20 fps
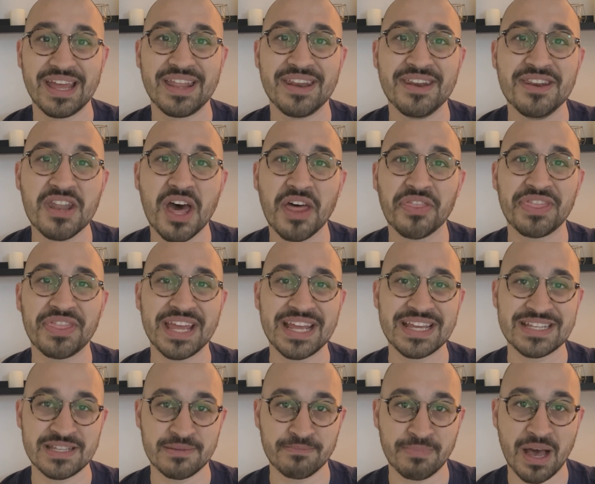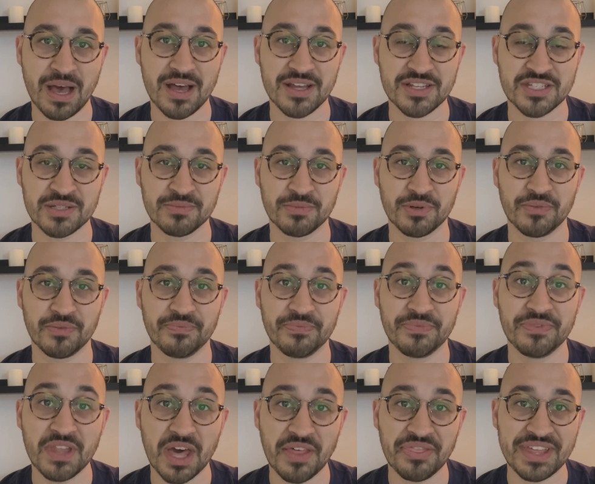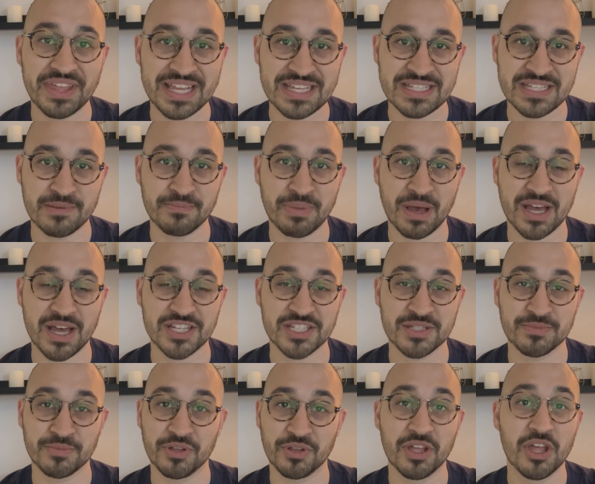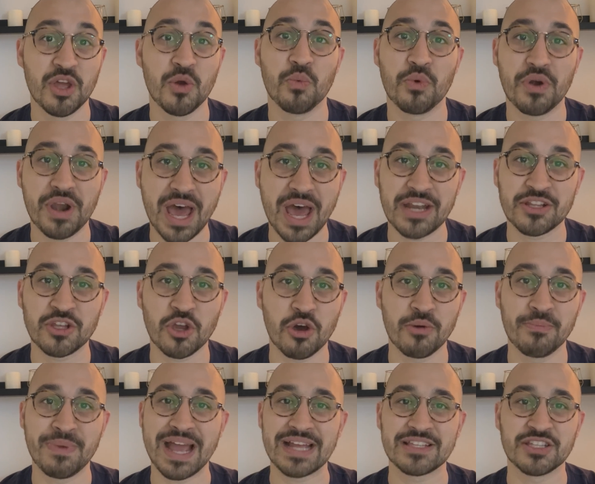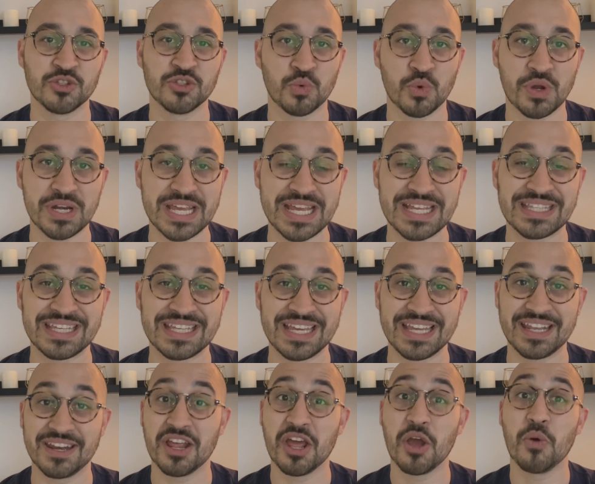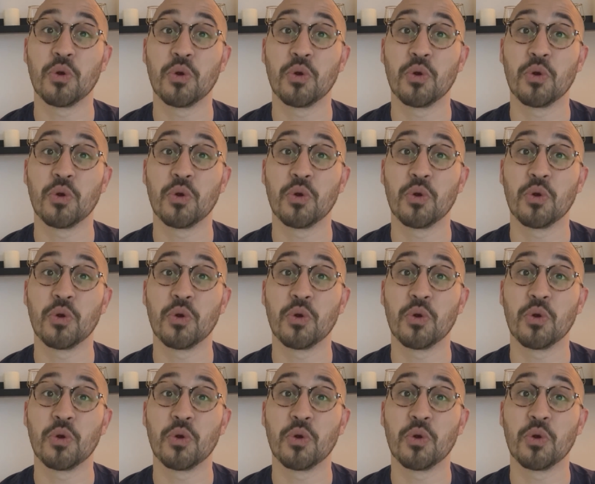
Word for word: Nothing is impossible. Nothing is impossible. We're not going back to 2018.